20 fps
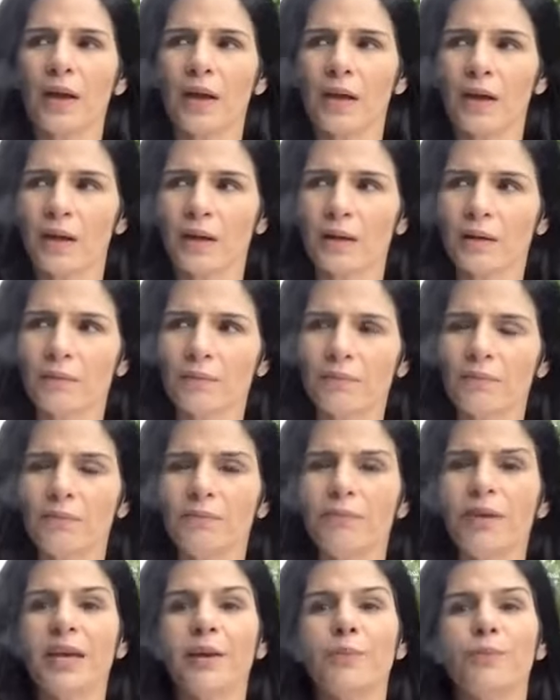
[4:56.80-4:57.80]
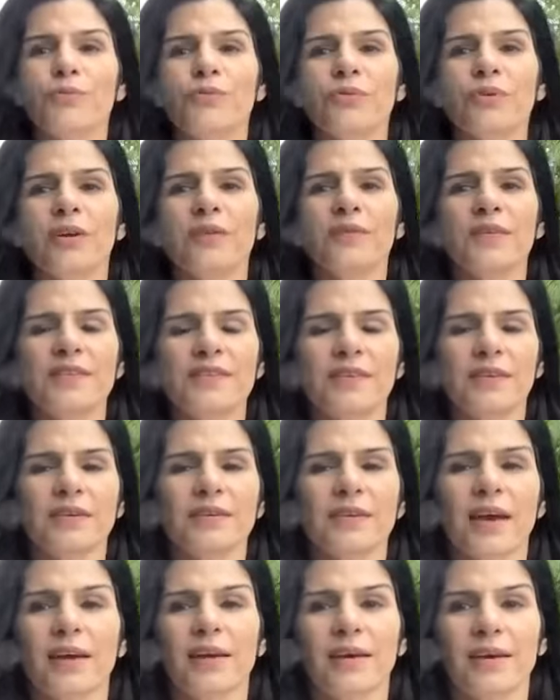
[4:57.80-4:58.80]
uh, be able to give its
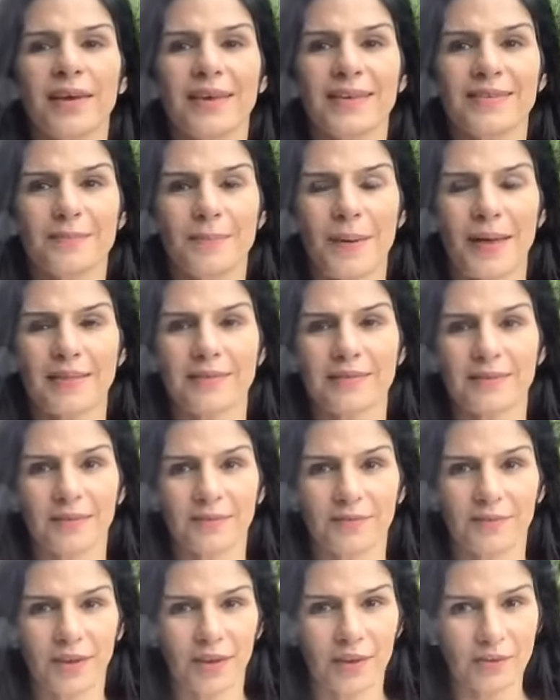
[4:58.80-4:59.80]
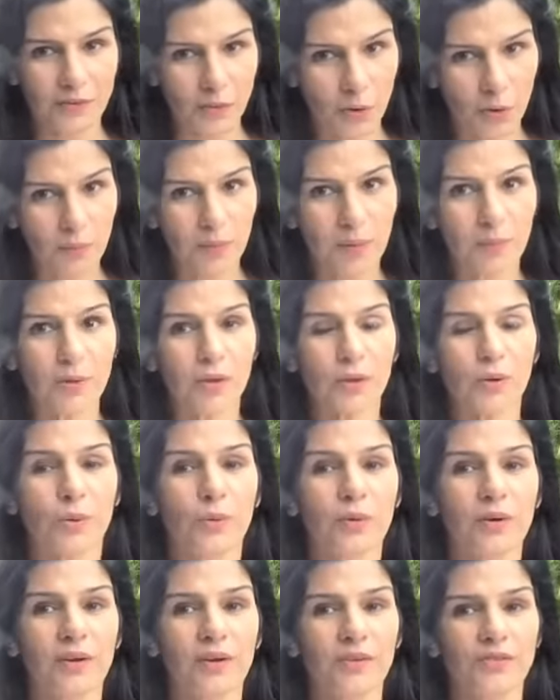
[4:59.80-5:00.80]
entire expansiveness or maybe the
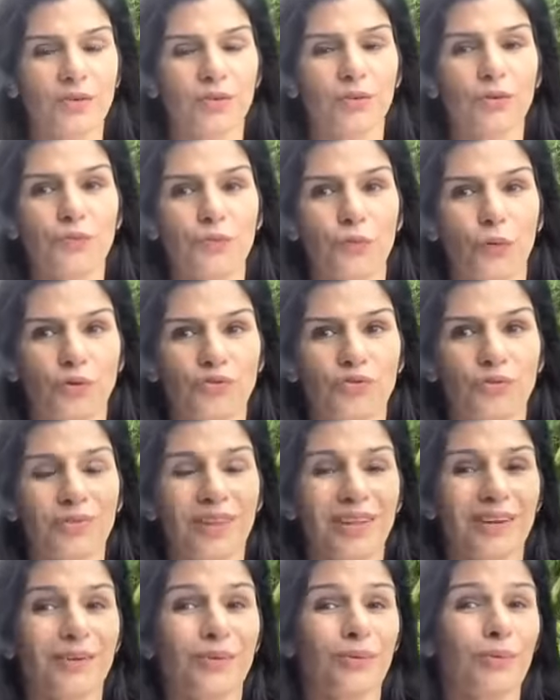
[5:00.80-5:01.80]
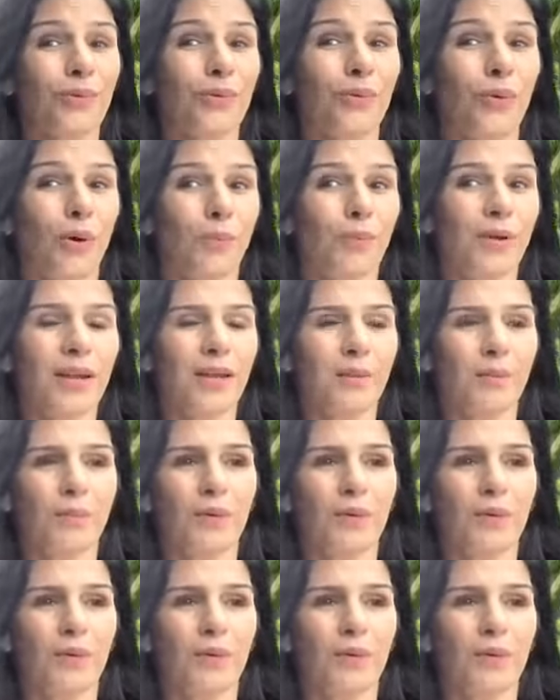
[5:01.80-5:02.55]
goodness or the fortune that it would normally